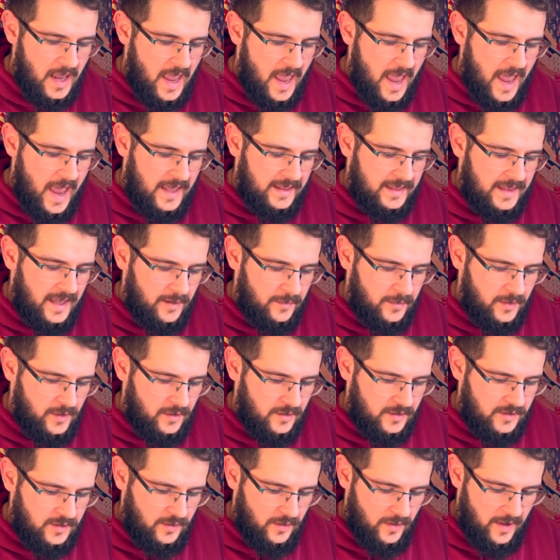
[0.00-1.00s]
And then we
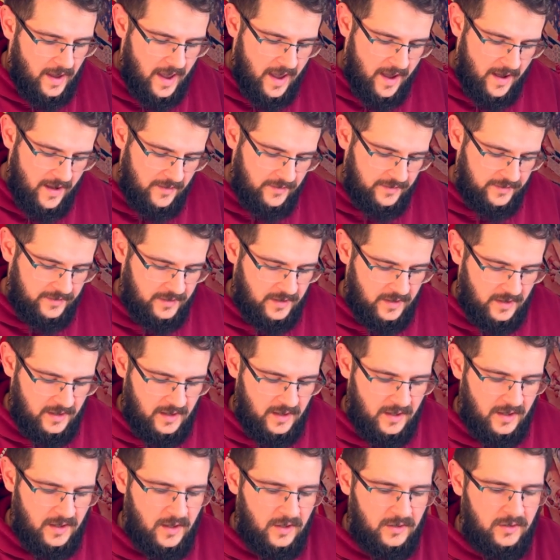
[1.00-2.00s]
also have a
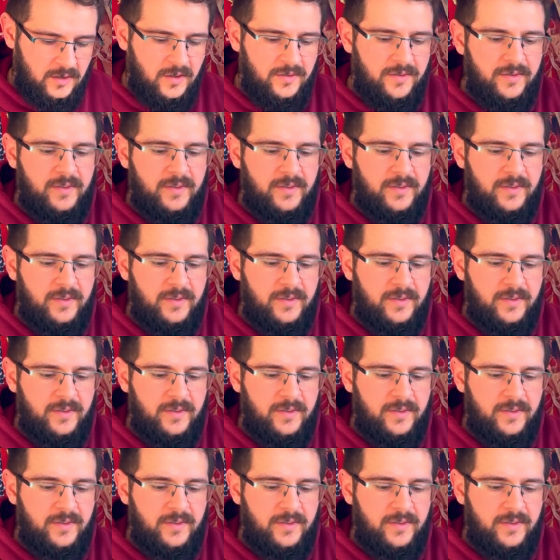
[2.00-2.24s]
lot of